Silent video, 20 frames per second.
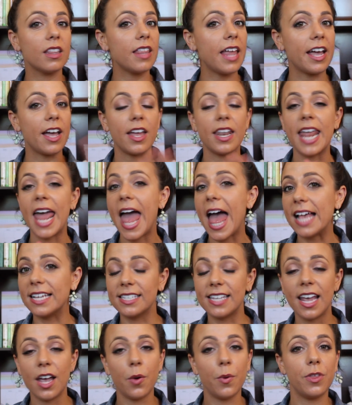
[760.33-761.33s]
like an
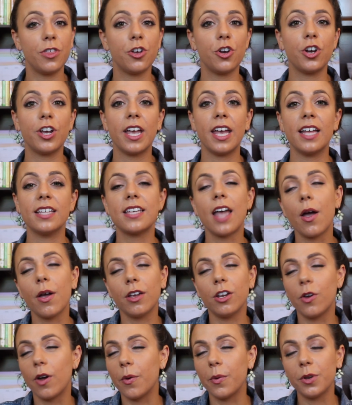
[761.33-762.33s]
essay with your kids, I,
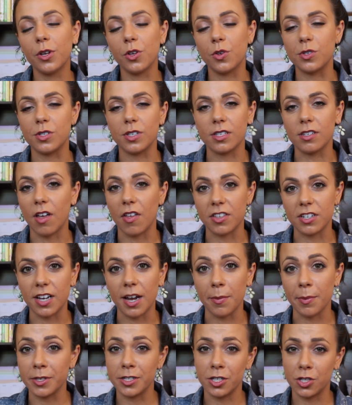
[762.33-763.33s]
you know, I wouldn't use this all the
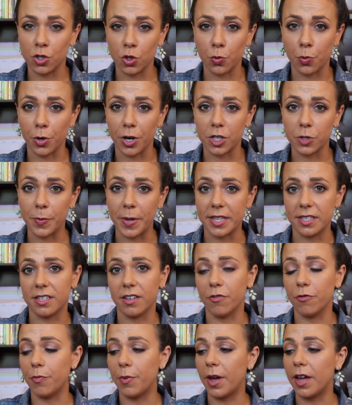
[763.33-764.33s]
time because it's super
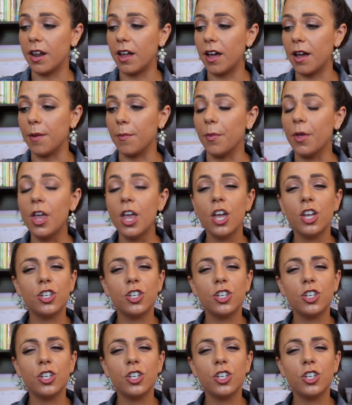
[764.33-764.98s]
expensive, but um,